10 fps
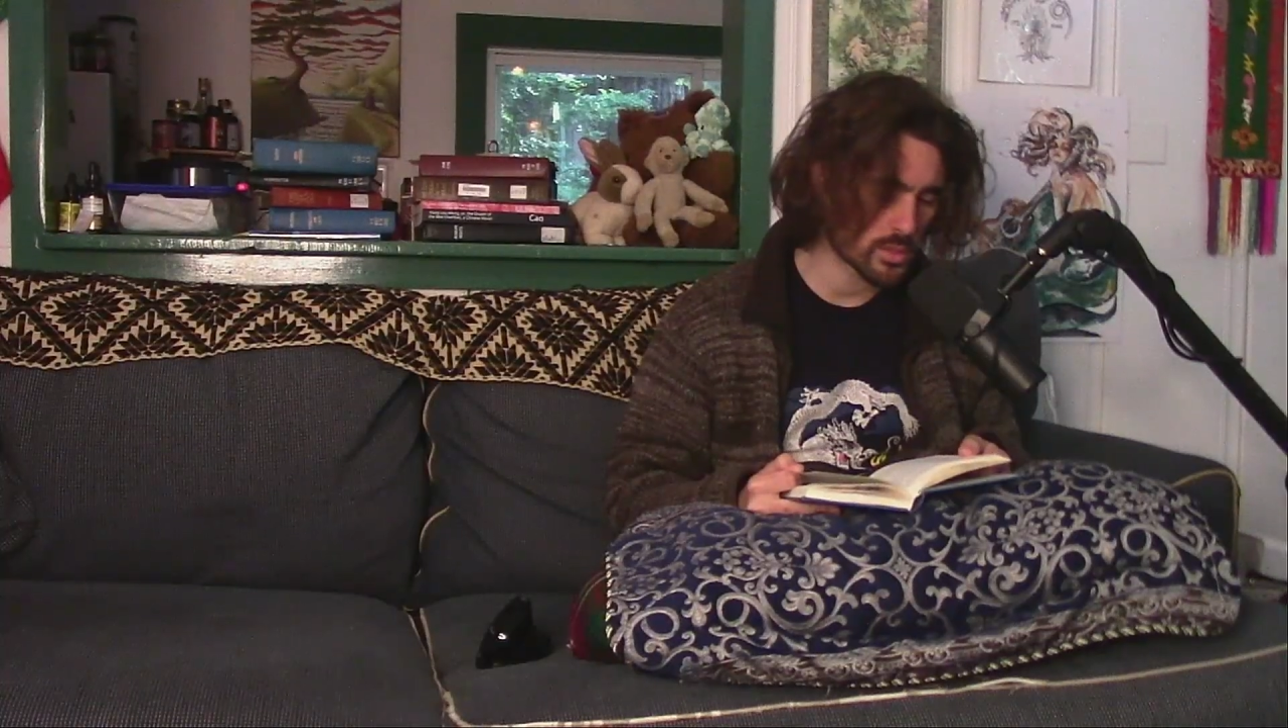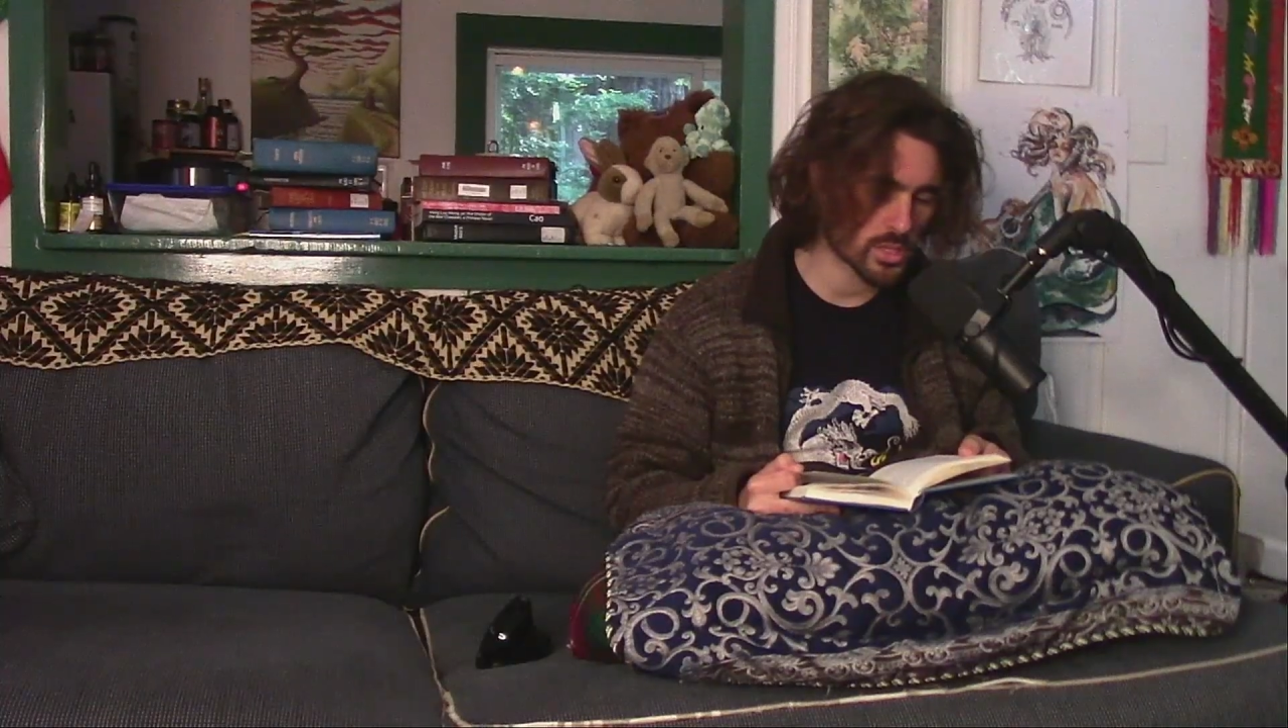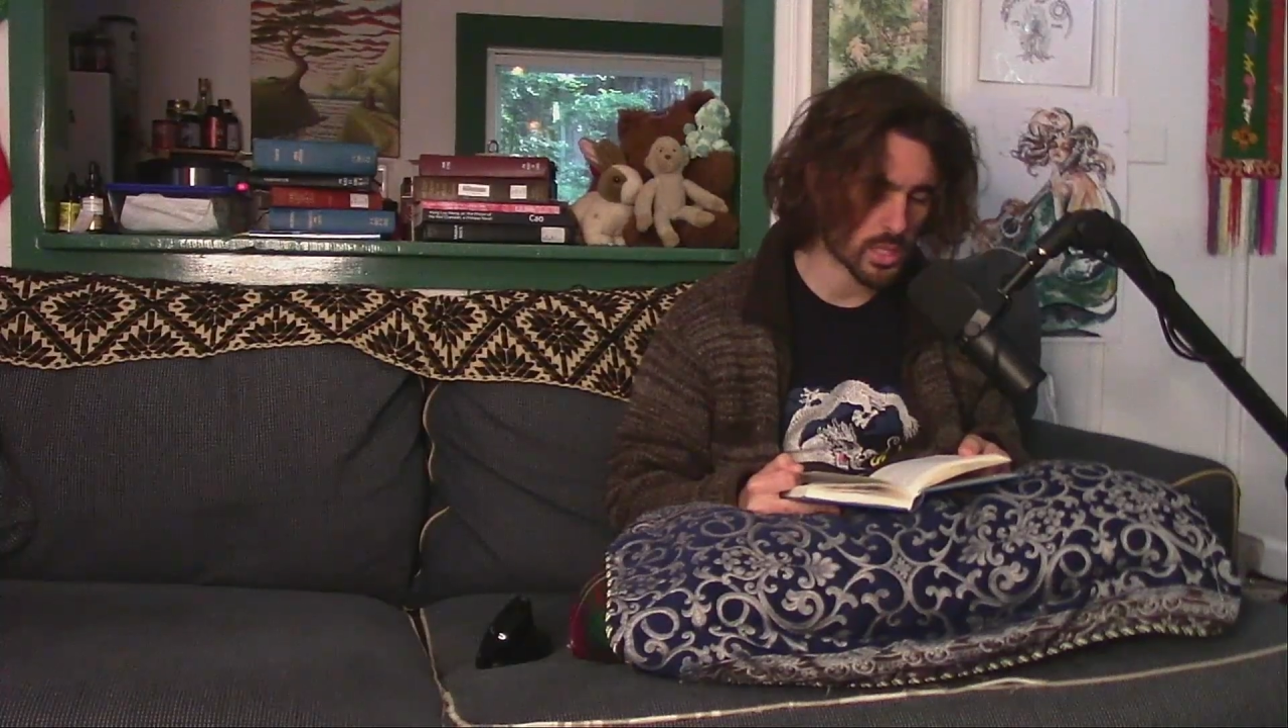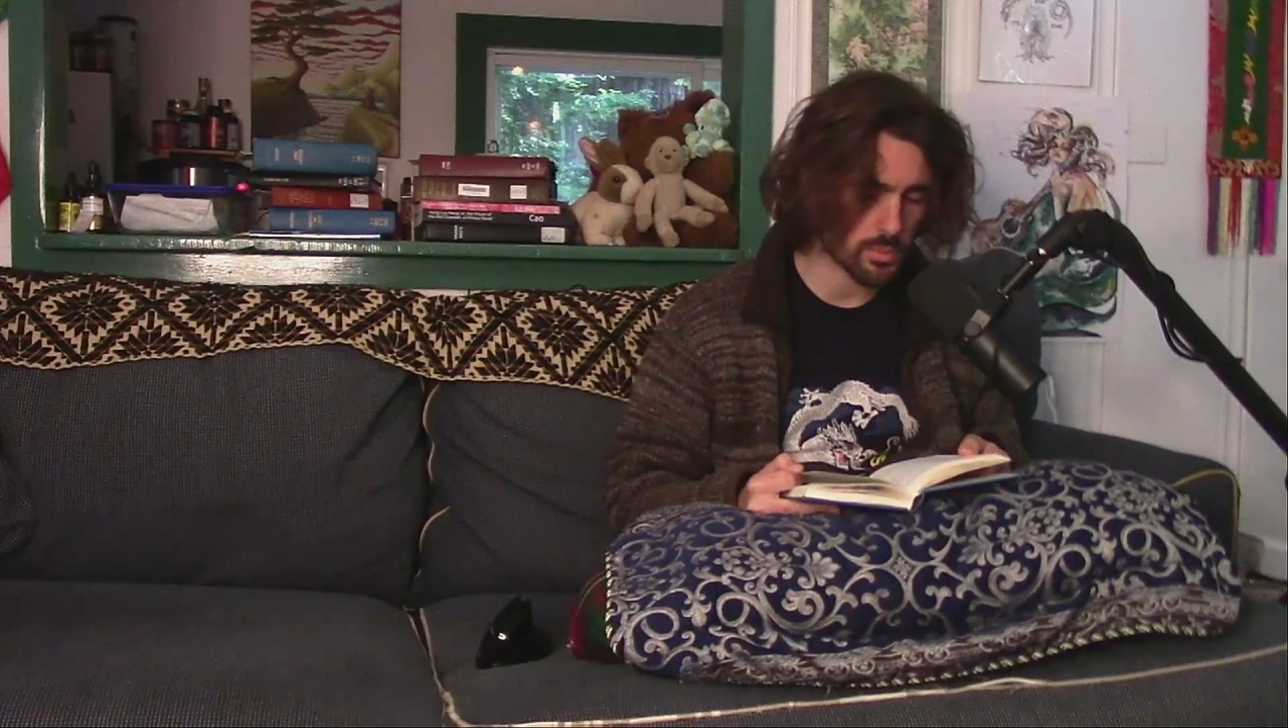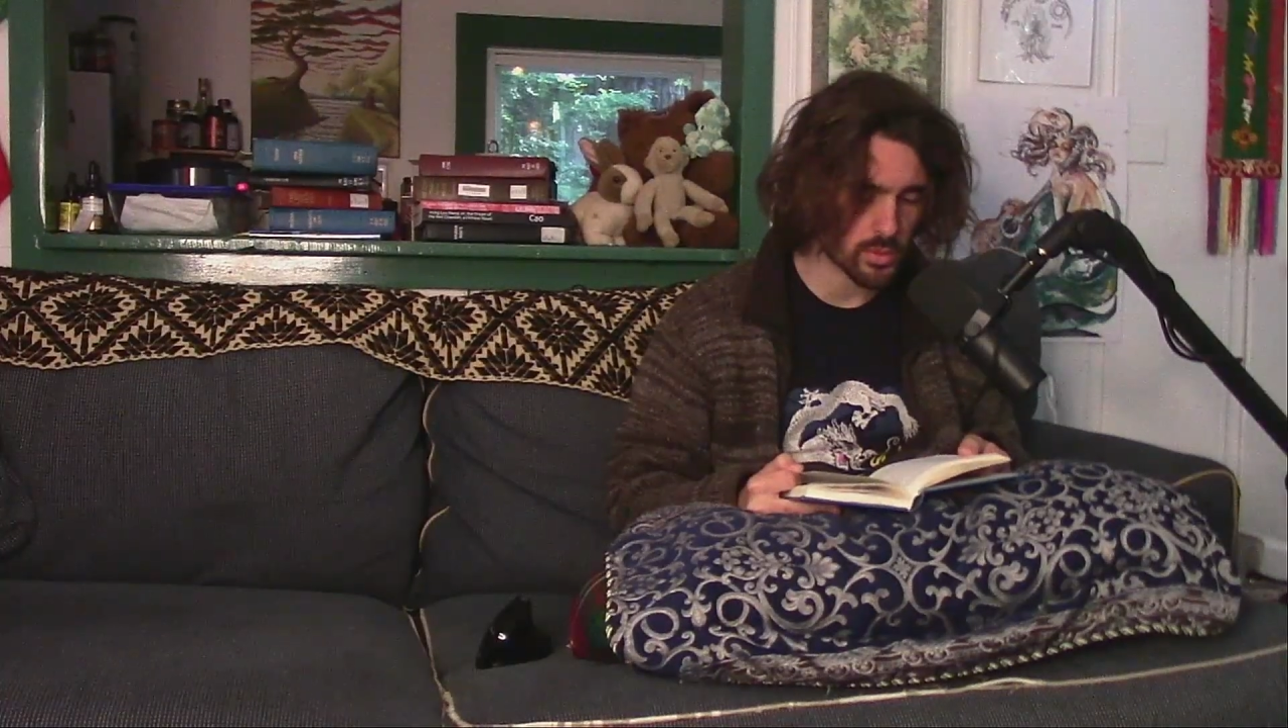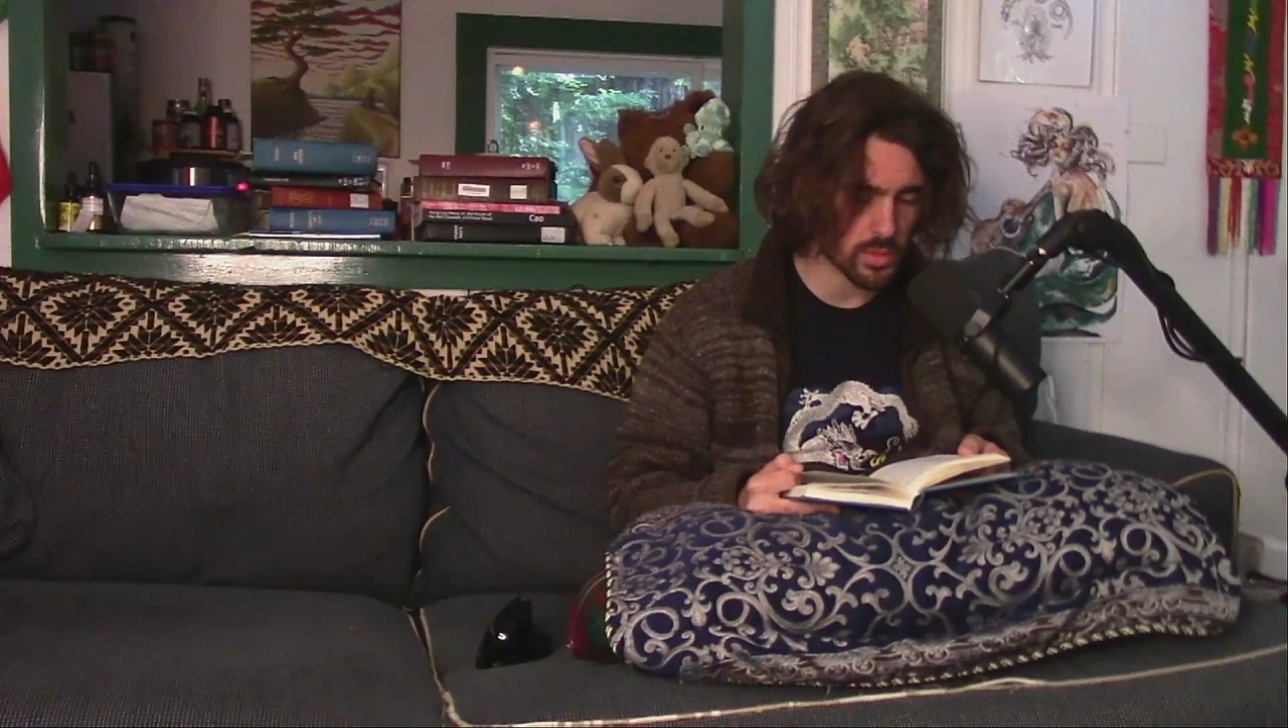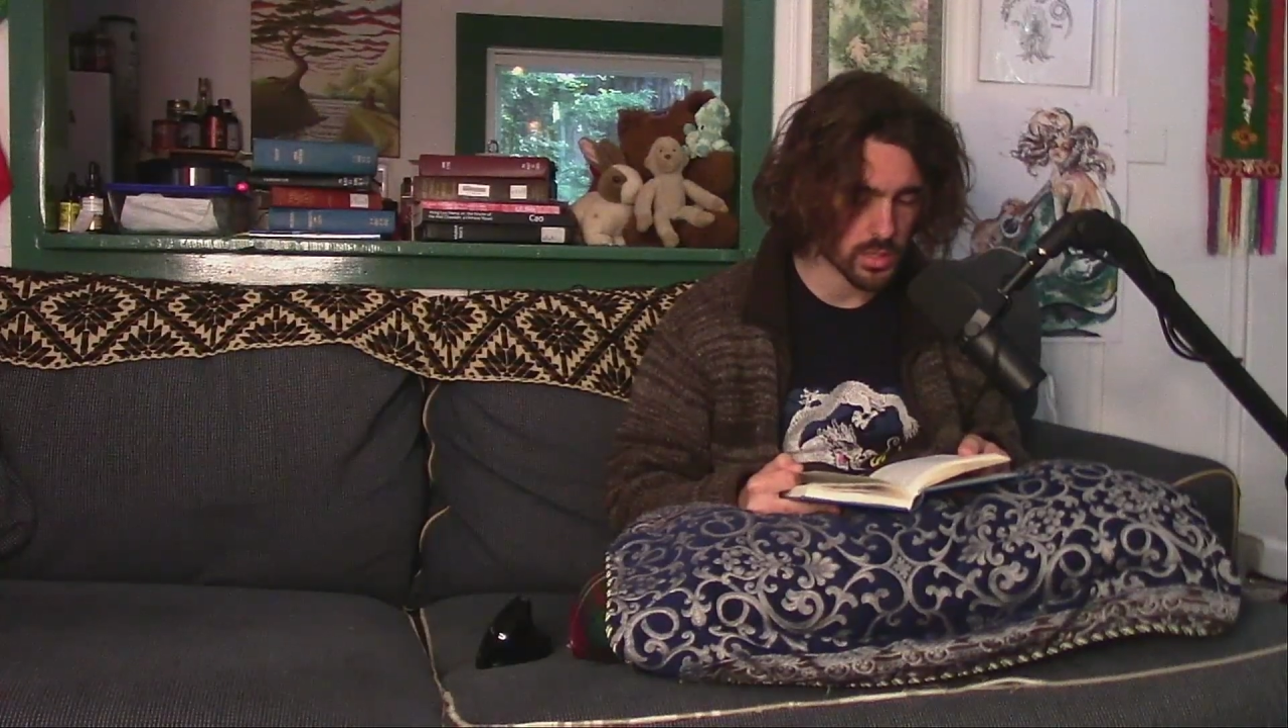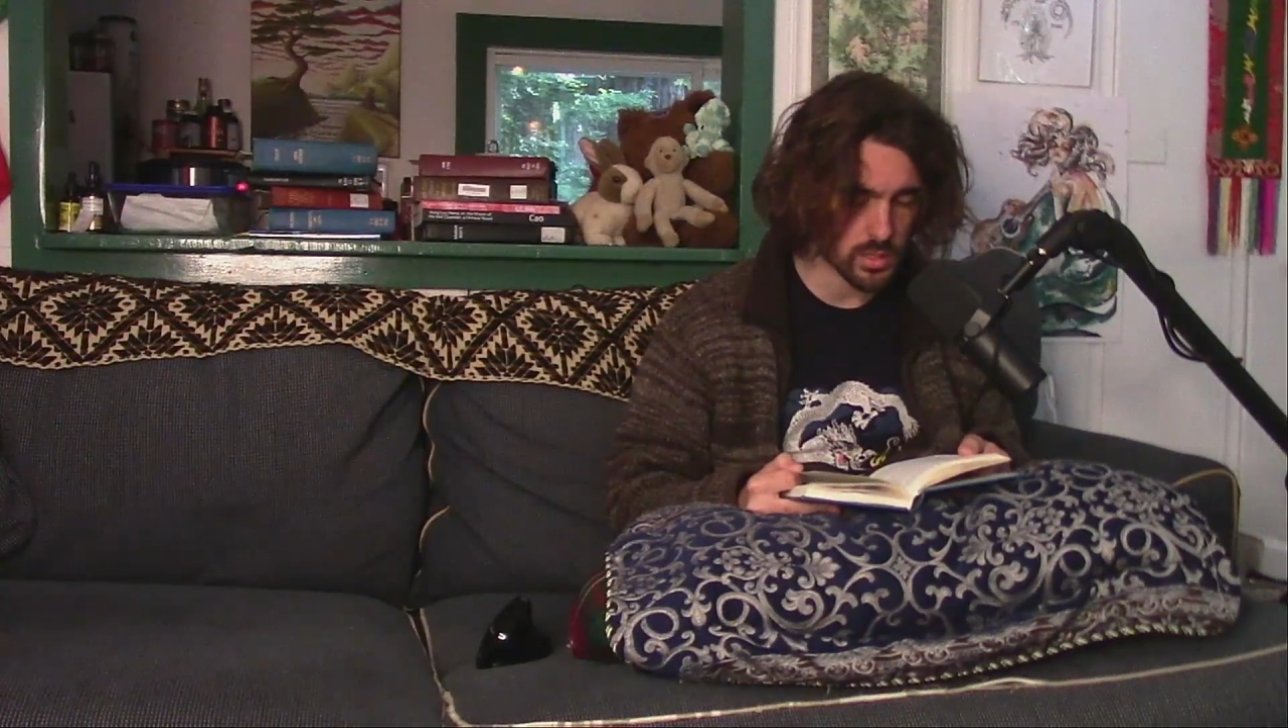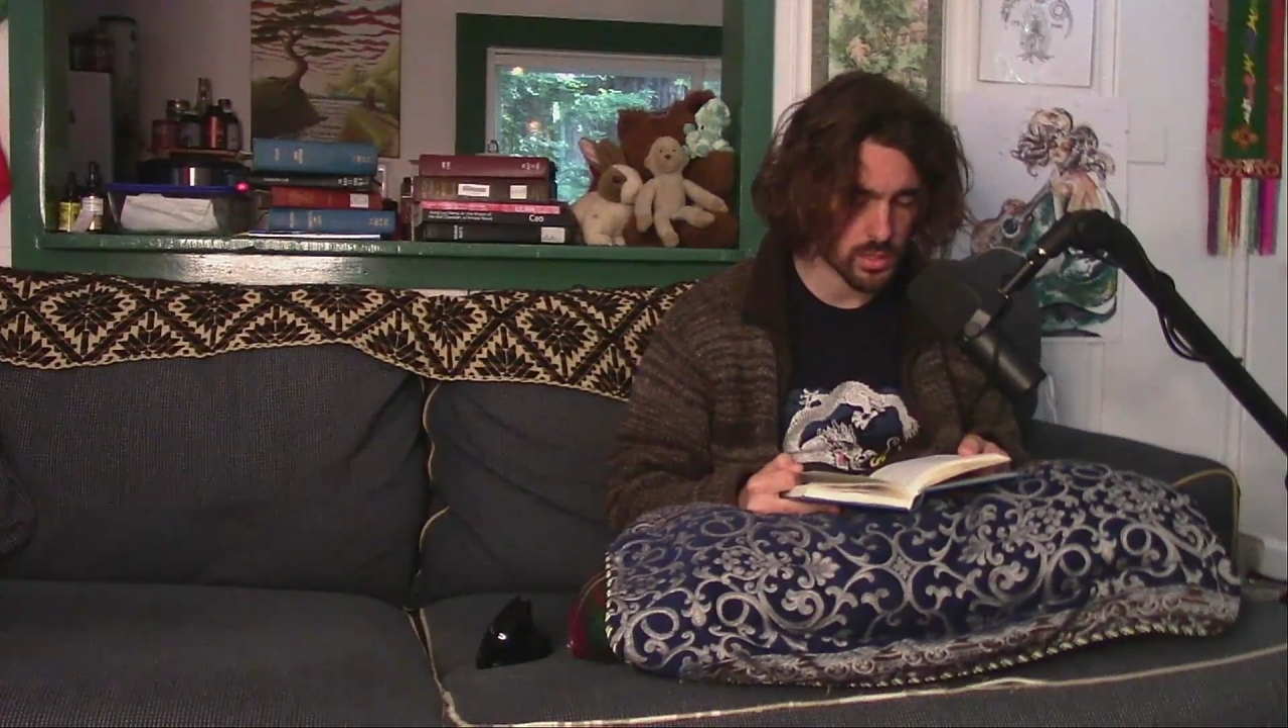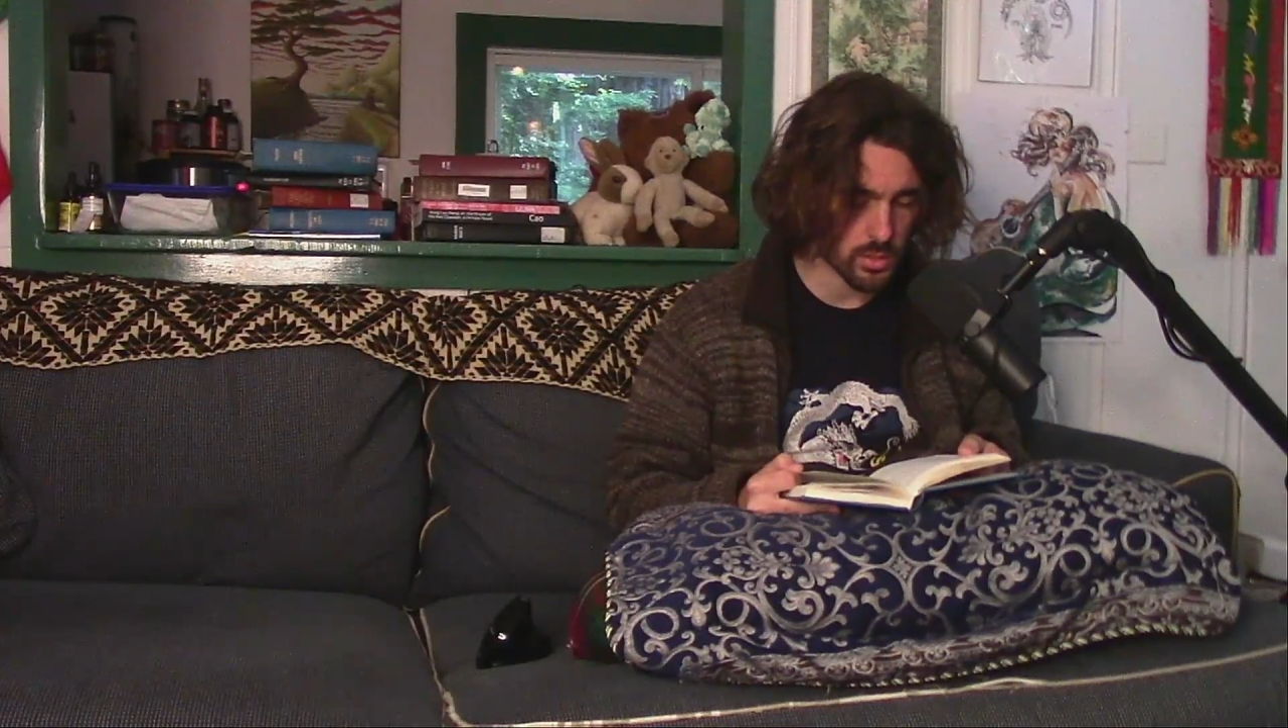Shepherd thinks it a